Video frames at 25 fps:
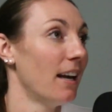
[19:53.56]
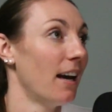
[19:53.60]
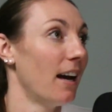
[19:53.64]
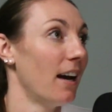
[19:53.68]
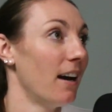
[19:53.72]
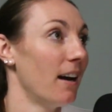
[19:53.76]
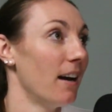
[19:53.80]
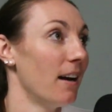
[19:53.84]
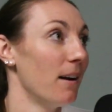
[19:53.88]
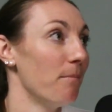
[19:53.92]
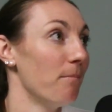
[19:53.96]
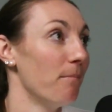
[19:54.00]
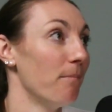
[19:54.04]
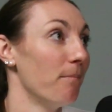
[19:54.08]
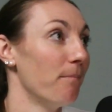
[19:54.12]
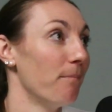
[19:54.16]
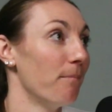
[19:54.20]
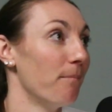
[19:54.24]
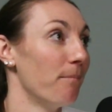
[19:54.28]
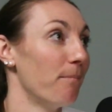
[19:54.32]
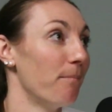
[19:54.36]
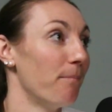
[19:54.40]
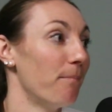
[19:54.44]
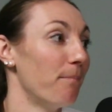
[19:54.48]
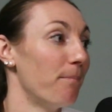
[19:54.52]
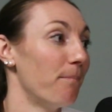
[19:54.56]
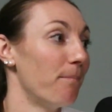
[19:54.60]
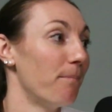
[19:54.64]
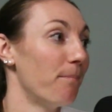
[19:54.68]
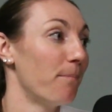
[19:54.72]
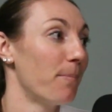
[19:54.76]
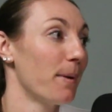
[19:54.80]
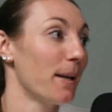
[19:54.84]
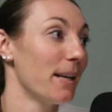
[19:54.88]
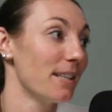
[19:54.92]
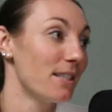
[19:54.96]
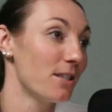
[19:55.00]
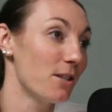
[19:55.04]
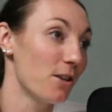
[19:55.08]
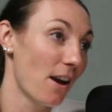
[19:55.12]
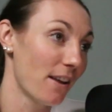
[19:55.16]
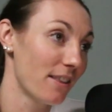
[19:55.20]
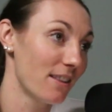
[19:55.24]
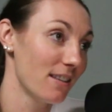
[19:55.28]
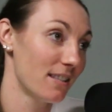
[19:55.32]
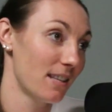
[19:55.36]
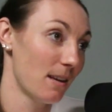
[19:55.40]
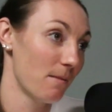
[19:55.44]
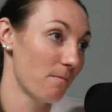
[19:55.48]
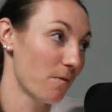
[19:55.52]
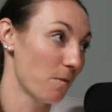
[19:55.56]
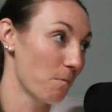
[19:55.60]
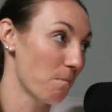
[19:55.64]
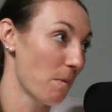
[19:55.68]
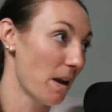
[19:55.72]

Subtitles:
But it's not the same for